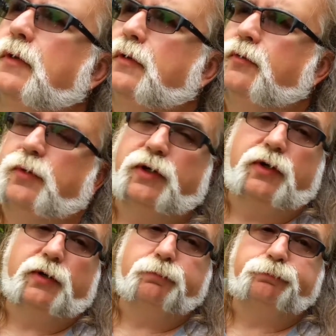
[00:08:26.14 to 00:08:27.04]
It's pretty
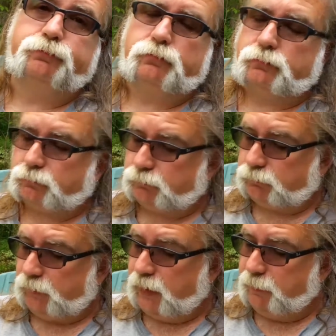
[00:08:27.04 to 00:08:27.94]
good.
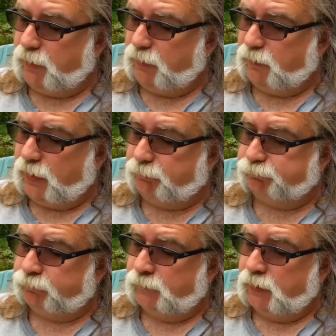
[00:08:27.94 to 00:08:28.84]
I'm gonna
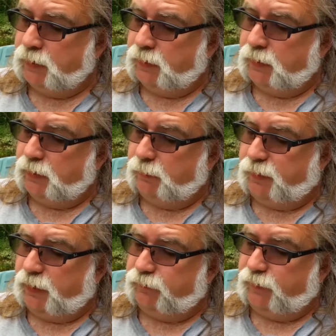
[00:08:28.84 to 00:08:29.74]

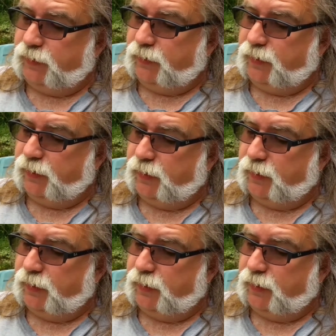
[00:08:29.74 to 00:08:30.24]
pause video here.